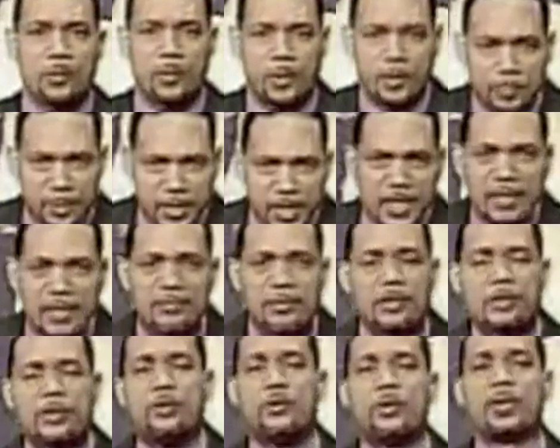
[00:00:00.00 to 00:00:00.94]
We believe
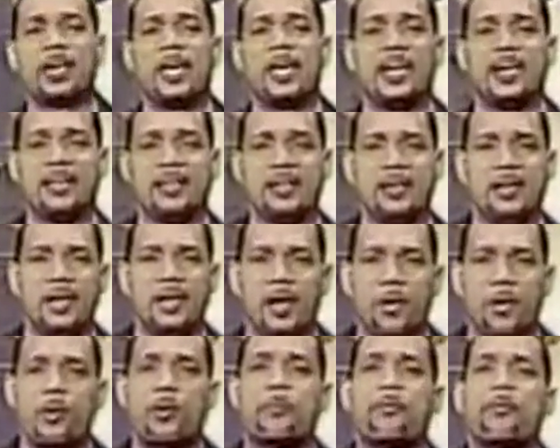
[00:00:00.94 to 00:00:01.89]
in you again,
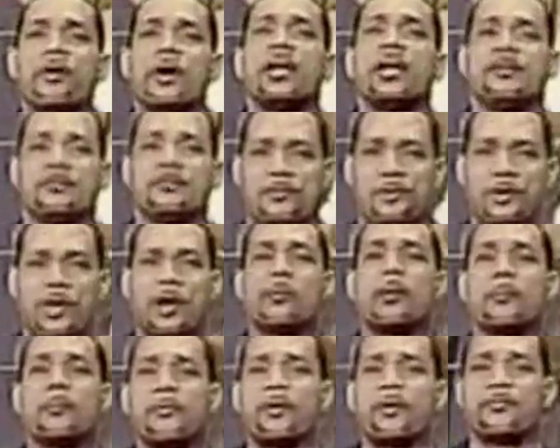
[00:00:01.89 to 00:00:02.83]
and we're praying for you. I'm
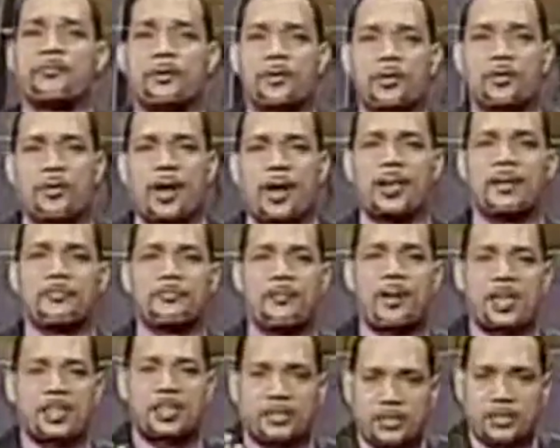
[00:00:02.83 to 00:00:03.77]
going to pray for you right now.
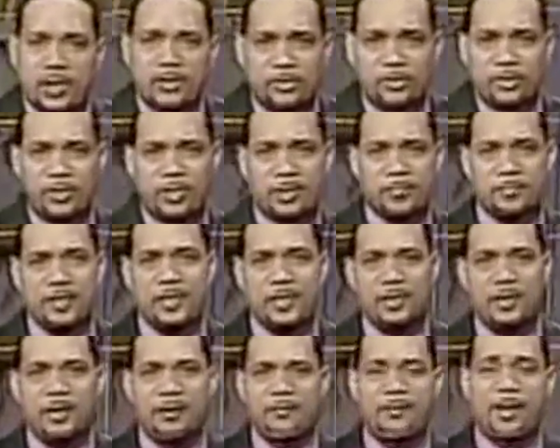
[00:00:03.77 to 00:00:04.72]
Father, touch them.
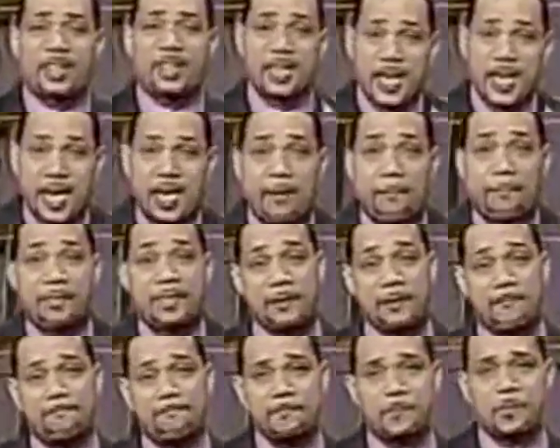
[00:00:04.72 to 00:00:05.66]
Father, help
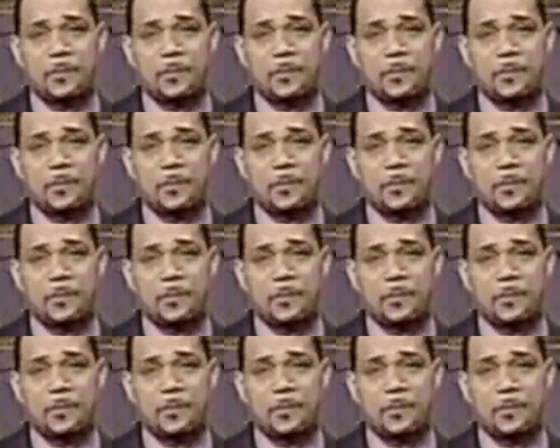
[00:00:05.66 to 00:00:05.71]
them.